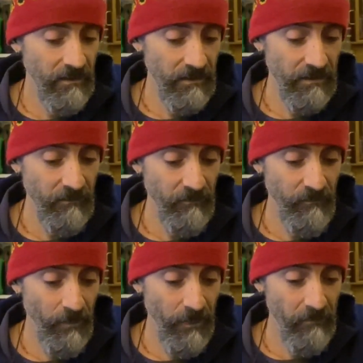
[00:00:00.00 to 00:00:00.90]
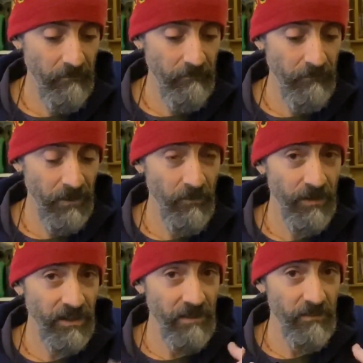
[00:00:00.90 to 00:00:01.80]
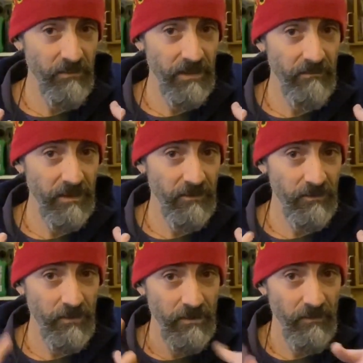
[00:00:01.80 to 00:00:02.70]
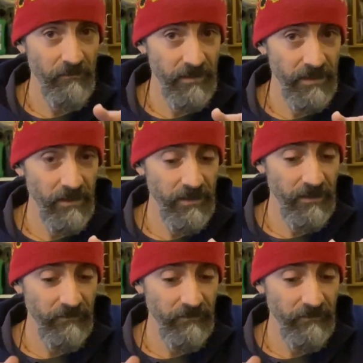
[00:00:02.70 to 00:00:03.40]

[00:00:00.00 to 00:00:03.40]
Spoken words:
I want to keep them in because when I'm not videoing,